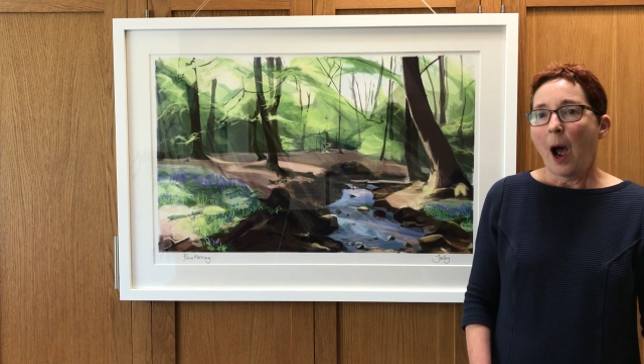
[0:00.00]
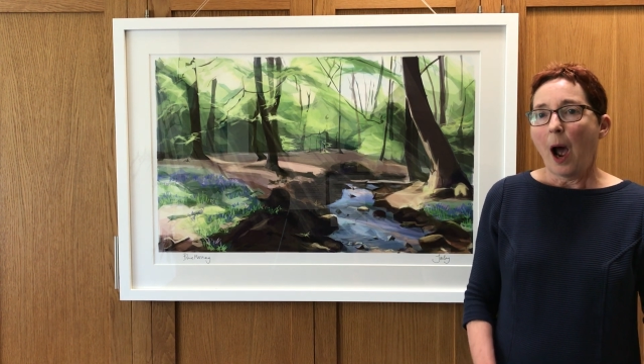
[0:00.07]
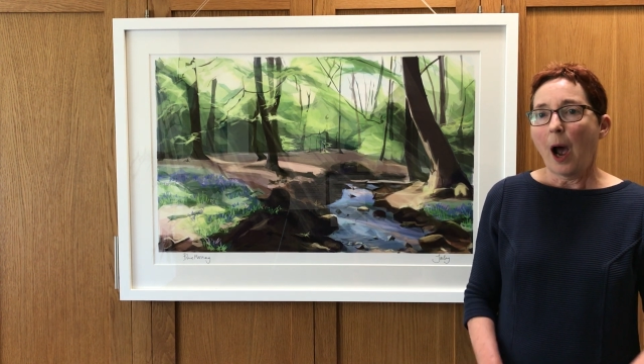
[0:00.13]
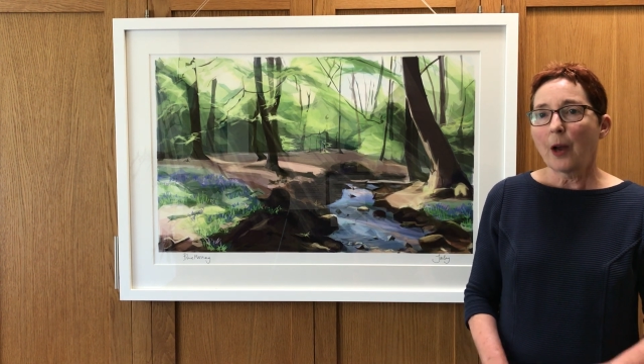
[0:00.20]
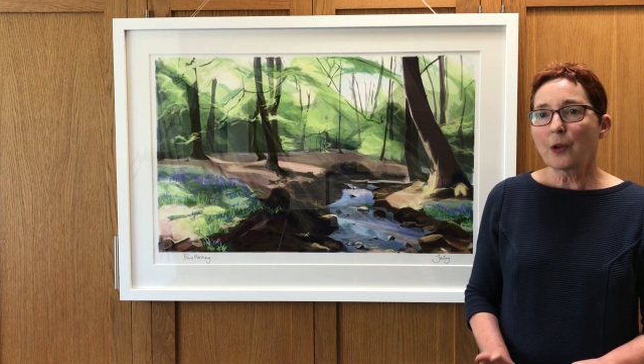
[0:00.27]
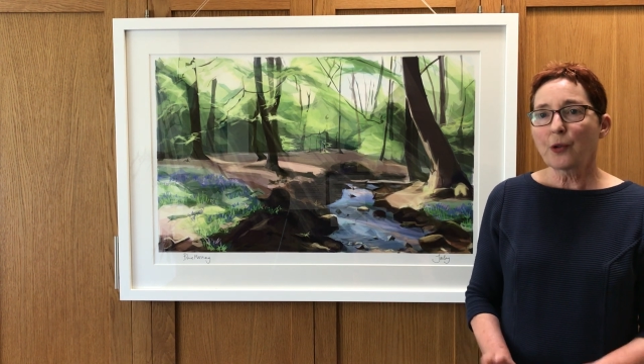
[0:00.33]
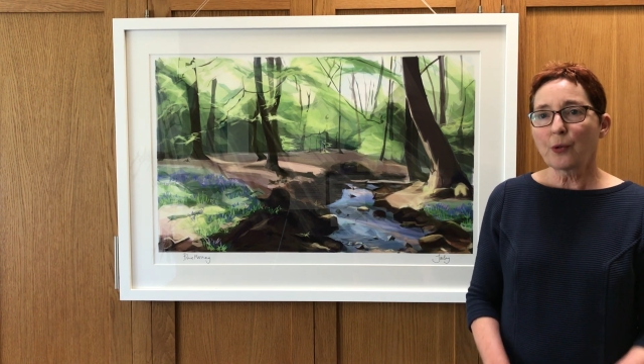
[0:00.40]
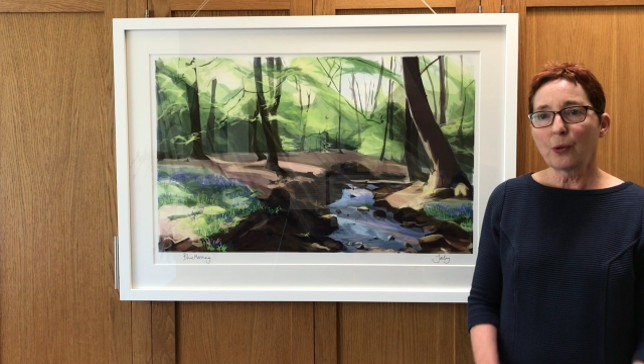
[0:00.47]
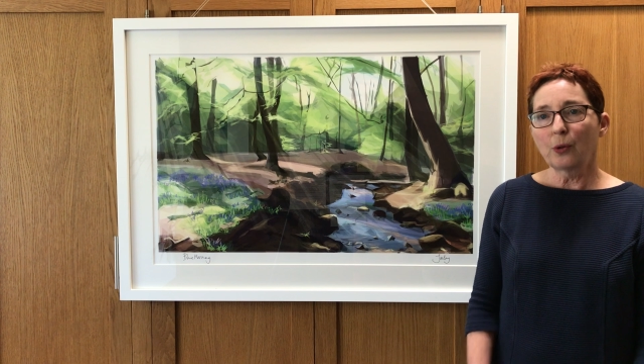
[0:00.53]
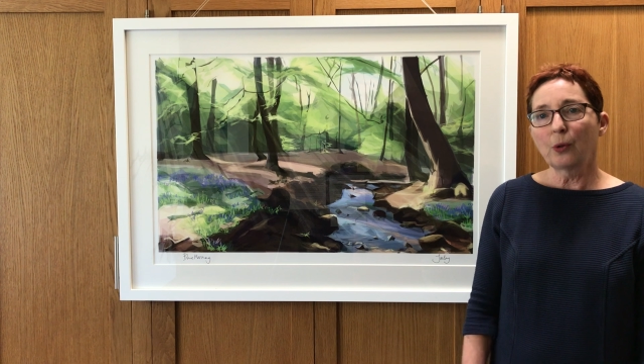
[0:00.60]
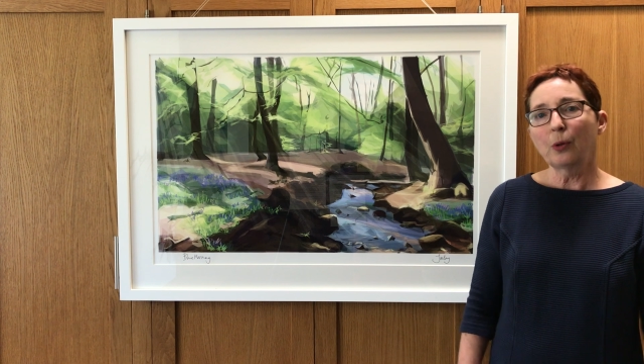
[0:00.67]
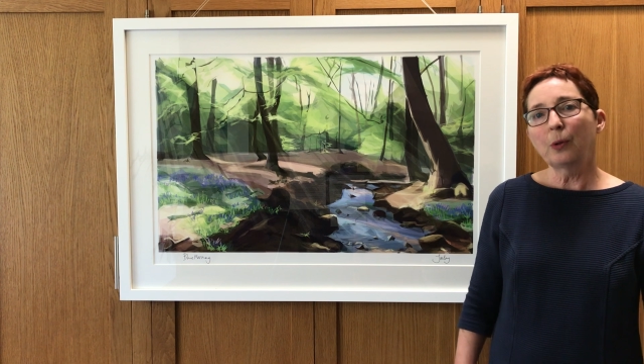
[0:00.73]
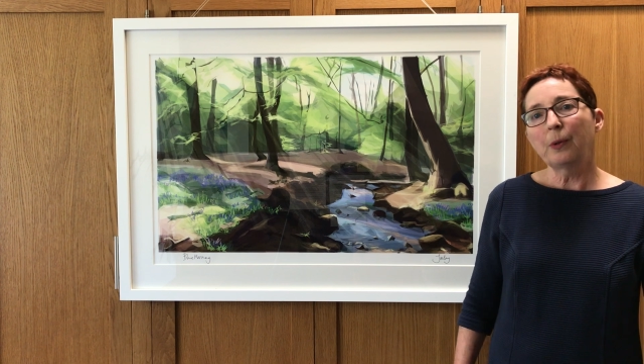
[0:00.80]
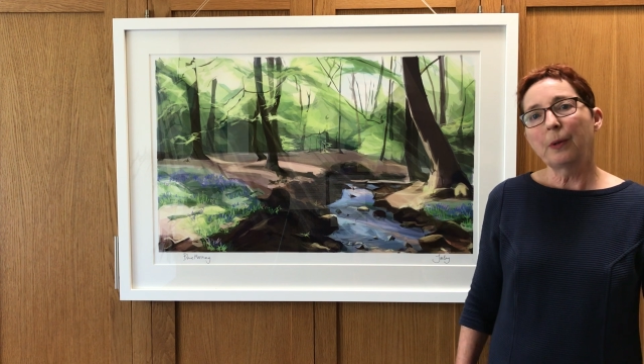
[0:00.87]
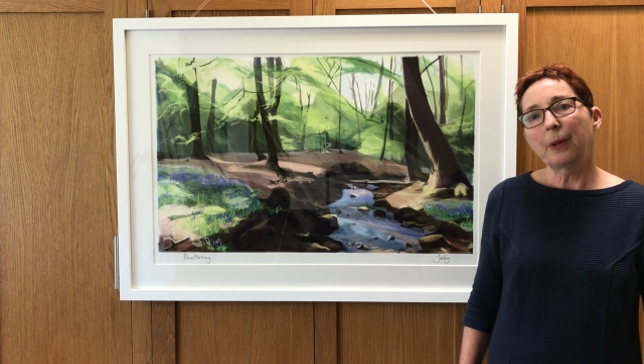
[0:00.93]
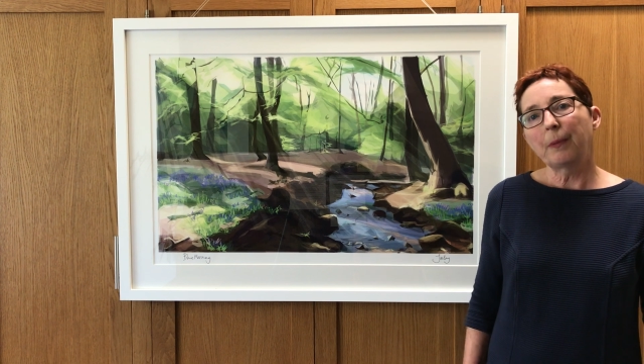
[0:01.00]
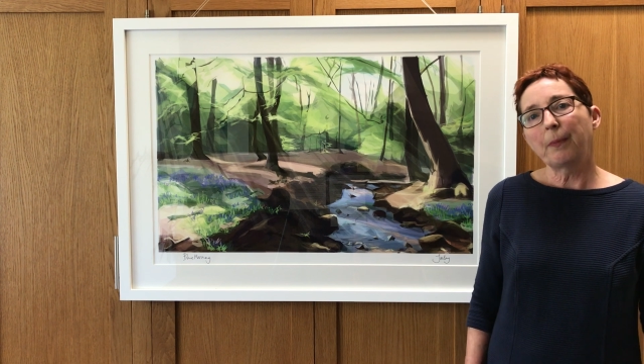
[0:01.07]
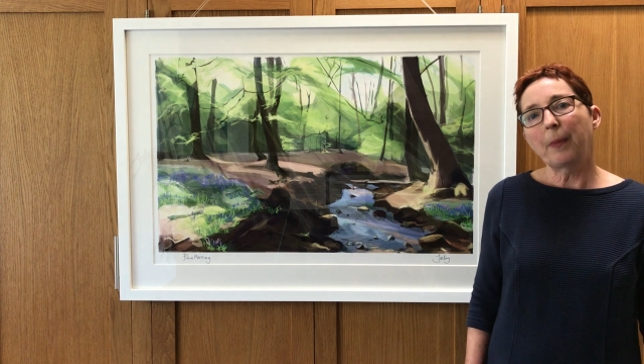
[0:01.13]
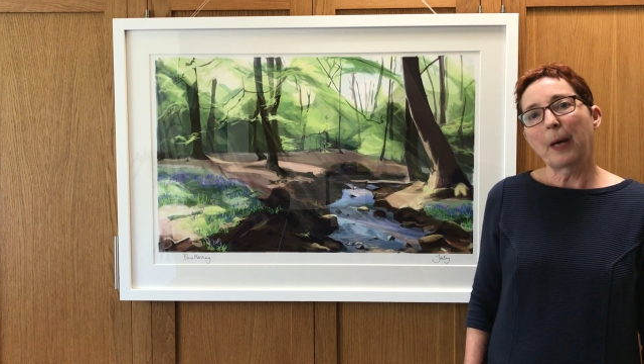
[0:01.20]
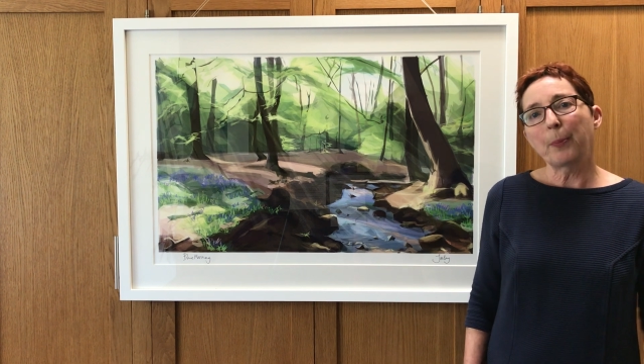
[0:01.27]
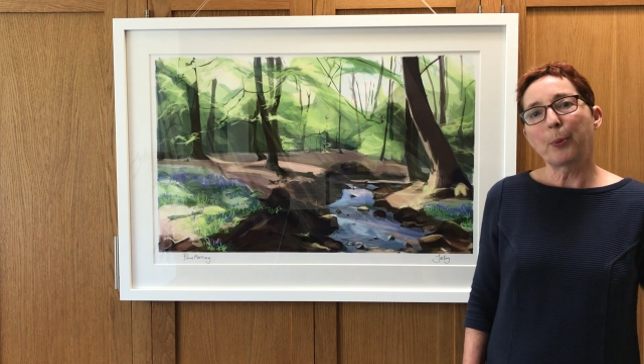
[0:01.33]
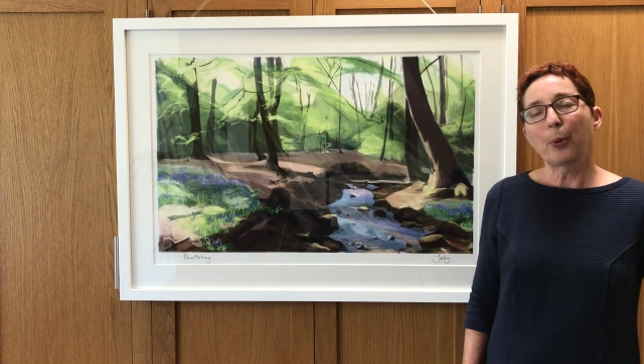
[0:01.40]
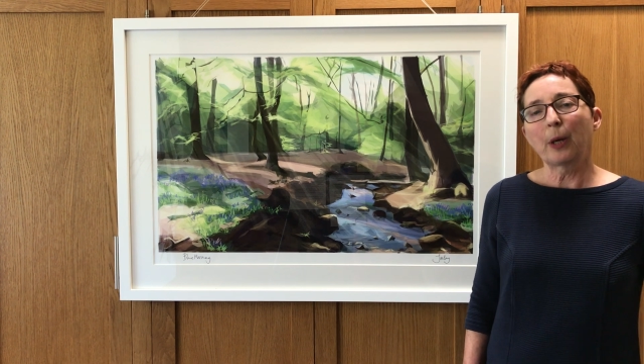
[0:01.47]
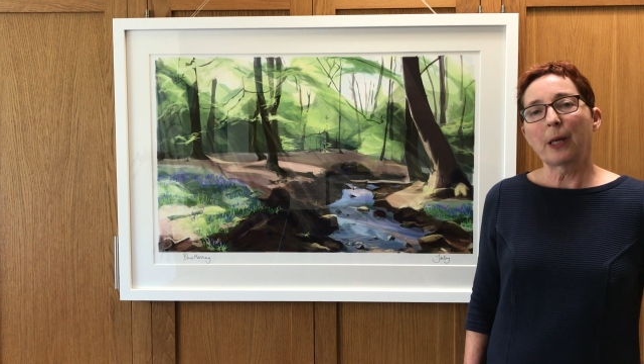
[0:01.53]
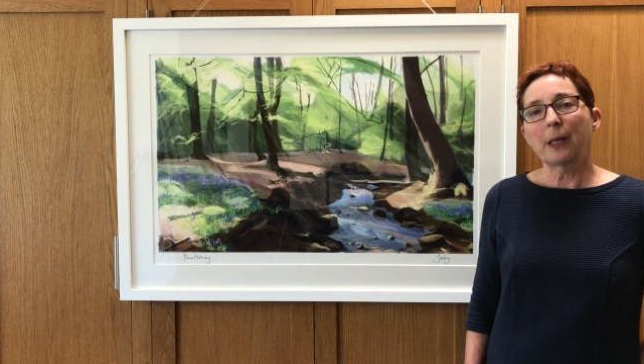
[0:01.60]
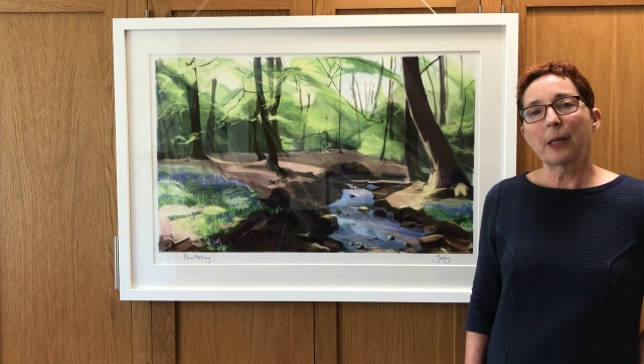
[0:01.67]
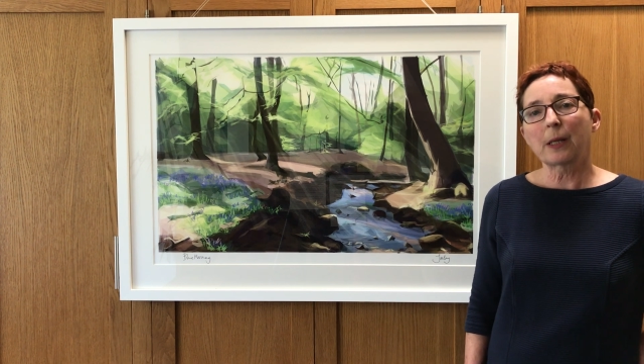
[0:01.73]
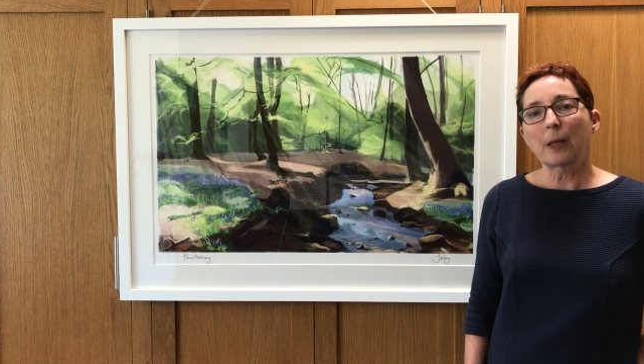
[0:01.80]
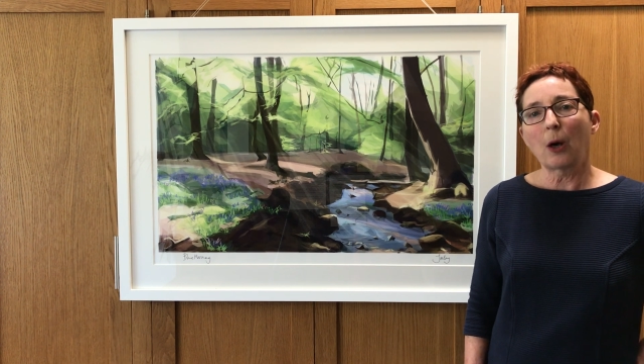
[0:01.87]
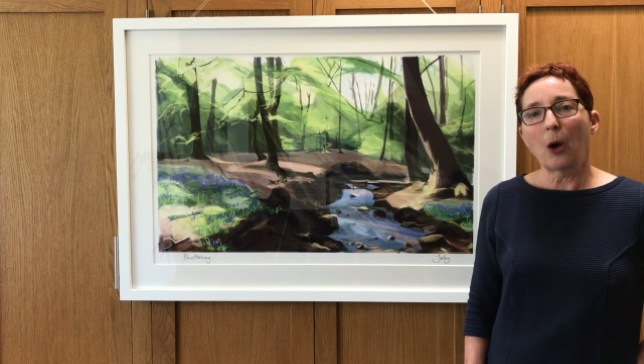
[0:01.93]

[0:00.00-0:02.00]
I draw my prints